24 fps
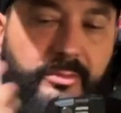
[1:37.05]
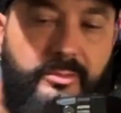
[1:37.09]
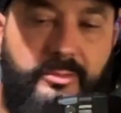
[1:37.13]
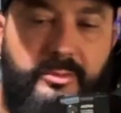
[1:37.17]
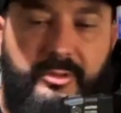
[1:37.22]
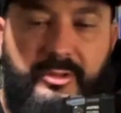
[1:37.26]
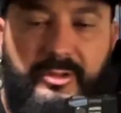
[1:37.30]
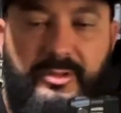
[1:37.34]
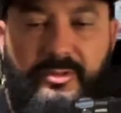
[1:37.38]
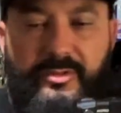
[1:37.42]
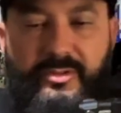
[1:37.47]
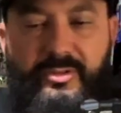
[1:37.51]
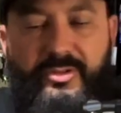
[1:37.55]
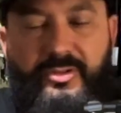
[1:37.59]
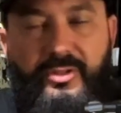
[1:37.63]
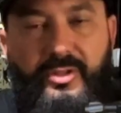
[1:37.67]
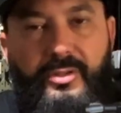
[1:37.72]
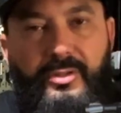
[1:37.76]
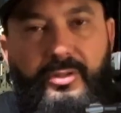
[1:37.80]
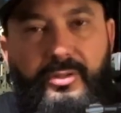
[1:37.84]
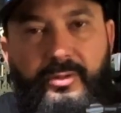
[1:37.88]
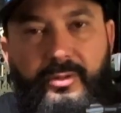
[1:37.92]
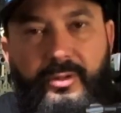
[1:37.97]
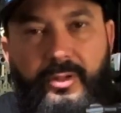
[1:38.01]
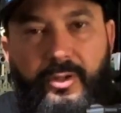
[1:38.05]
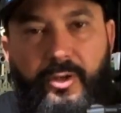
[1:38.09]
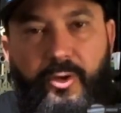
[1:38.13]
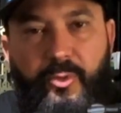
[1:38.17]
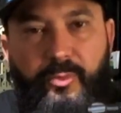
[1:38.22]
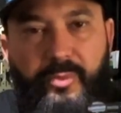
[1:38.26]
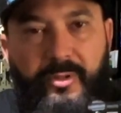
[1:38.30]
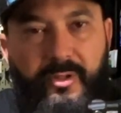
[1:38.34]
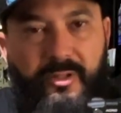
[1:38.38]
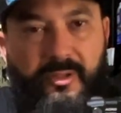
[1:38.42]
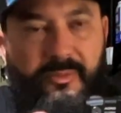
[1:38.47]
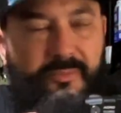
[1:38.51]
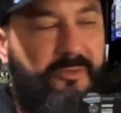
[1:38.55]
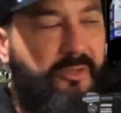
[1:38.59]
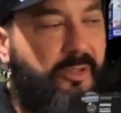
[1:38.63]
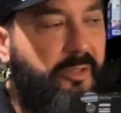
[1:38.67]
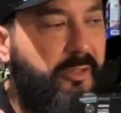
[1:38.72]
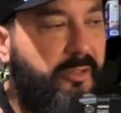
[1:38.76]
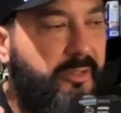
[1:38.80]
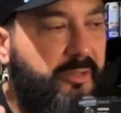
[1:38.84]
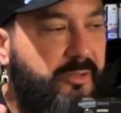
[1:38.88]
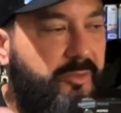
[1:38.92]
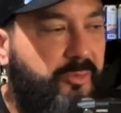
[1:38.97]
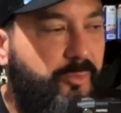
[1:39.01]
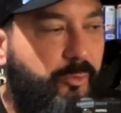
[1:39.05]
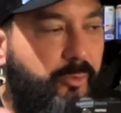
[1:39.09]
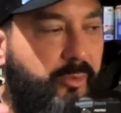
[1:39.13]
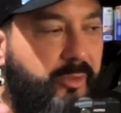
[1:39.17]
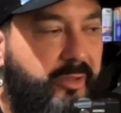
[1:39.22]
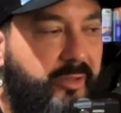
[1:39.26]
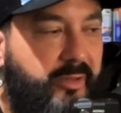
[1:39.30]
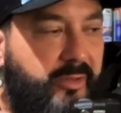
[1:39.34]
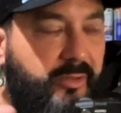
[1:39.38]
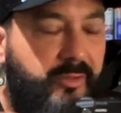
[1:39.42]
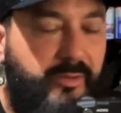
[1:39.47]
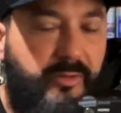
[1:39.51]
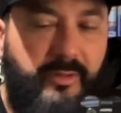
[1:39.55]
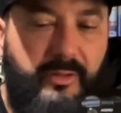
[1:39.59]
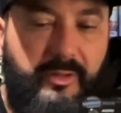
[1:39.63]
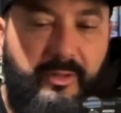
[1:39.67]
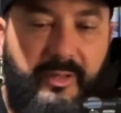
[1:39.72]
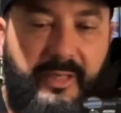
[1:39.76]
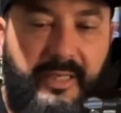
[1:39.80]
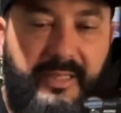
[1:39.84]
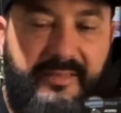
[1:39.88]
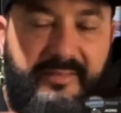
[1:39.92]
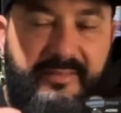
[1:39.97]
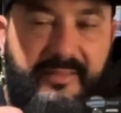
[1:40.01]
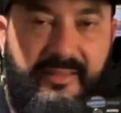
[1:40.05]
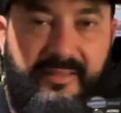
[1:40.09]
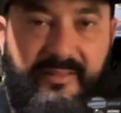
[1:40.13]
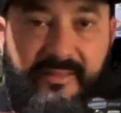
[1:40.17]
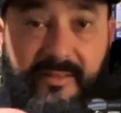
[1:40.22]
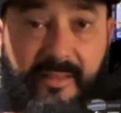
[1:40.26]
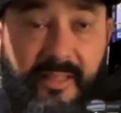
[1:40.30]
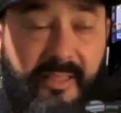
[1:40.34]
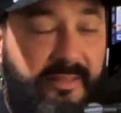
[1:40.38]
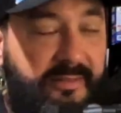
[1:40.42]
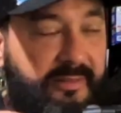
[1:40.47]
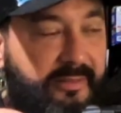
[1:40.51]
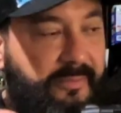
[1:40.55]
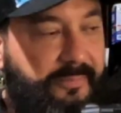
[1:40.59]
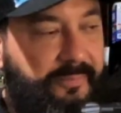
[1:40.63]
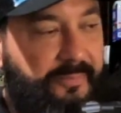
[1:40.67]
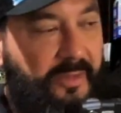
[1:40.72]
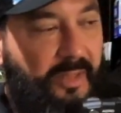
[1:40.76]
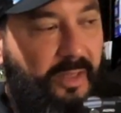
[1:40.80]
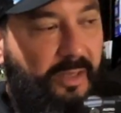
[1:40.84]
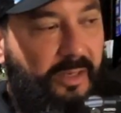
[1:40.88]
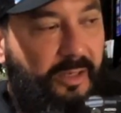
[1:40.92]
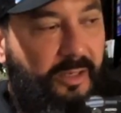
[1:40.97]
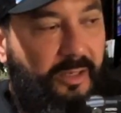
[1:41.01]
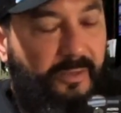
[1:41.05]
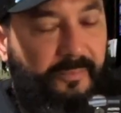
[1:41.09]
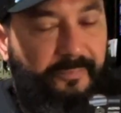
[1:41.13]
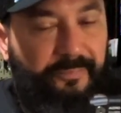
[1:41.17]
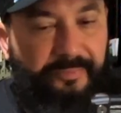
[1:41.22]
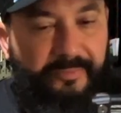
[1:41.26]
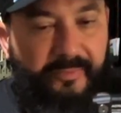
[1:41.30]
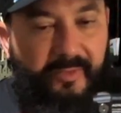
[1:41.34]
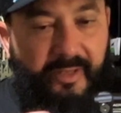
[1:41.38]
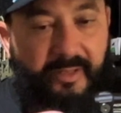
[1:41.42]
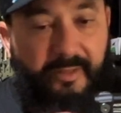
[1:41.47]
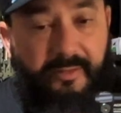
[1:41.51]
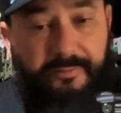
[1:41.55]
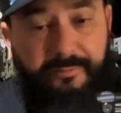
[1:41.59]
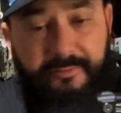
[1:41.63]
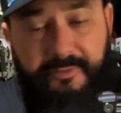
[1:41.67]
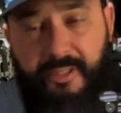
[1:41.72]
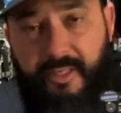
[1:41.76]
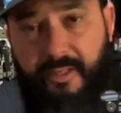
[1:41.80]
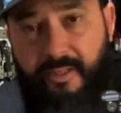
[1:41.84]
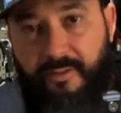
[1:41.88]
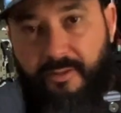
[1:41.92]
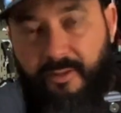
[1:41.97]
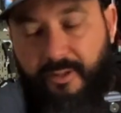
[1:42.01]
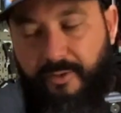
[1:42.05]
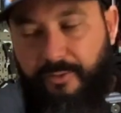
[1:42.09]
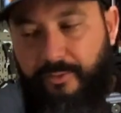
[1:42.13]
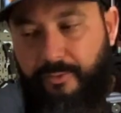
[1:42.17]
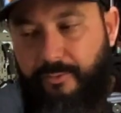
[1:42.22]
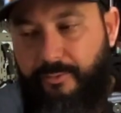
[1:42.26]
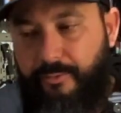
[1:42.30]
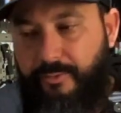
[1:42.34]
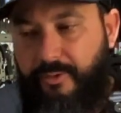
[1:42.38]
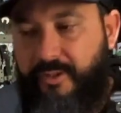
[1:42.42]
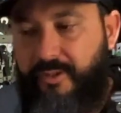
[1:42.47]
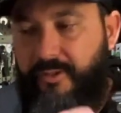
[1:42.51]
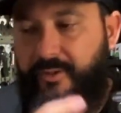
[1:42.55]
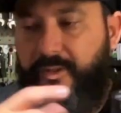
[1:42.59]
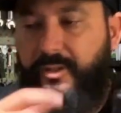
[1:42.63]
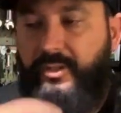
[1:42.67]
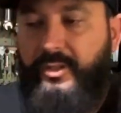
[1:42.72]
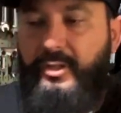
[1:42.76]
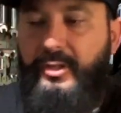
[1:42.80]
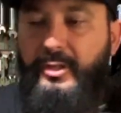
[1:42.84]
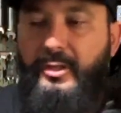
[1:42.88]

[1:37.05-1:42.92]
You can still, pick up targets with your XSsights and kind of looking through here.